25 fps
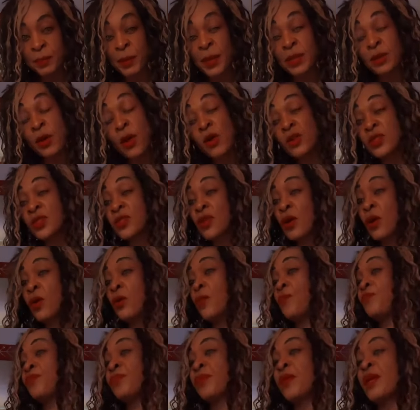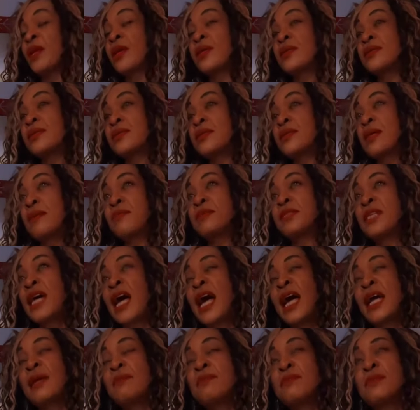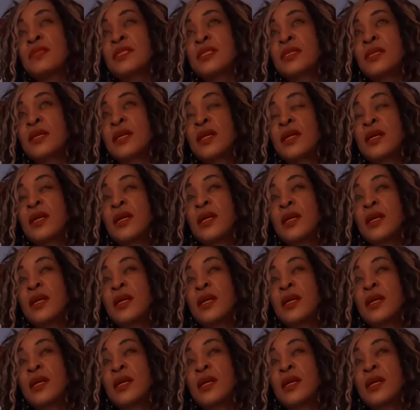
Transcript: But also, sometimes